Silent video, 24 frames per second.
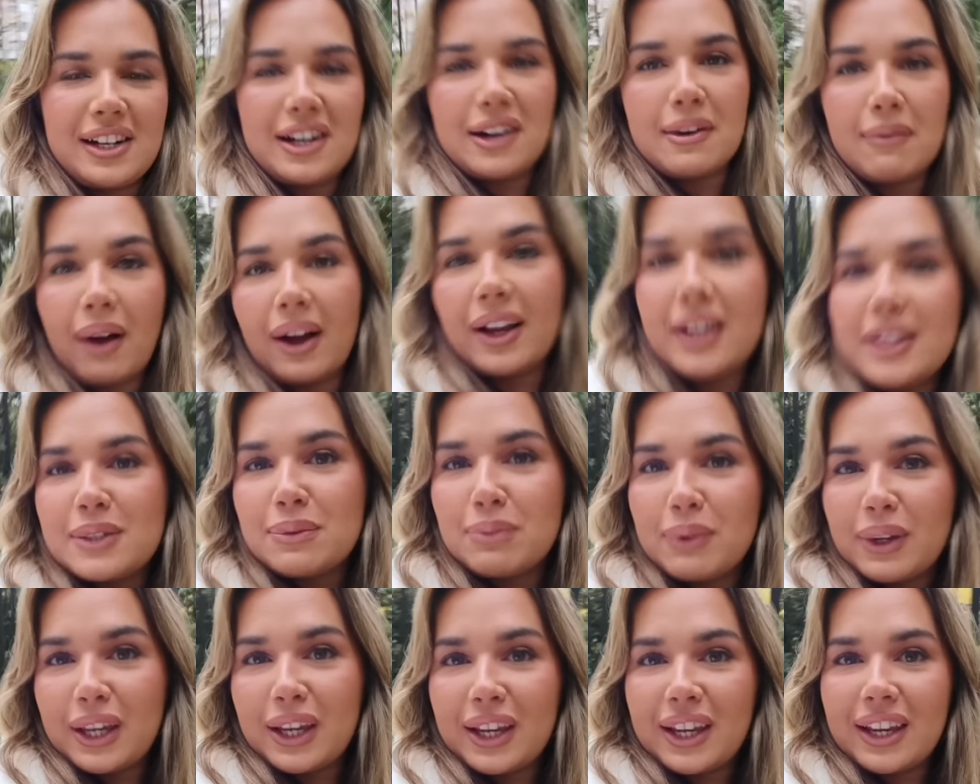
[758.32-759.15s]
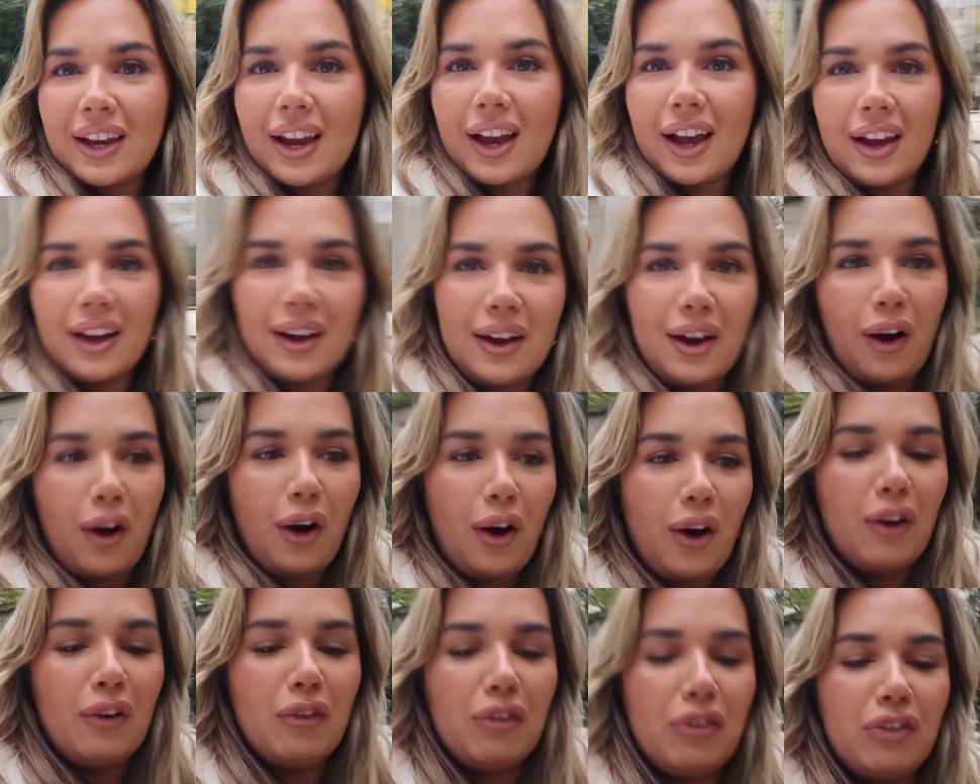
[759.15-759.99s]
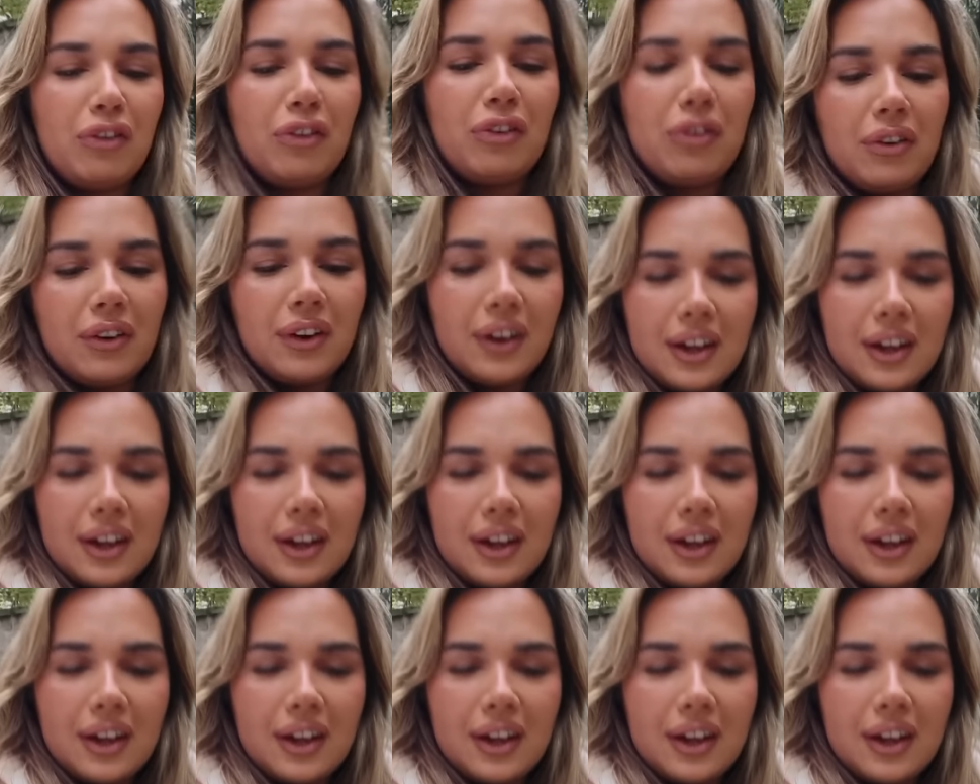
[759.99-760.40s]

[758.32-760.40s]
and it reminds me uh, of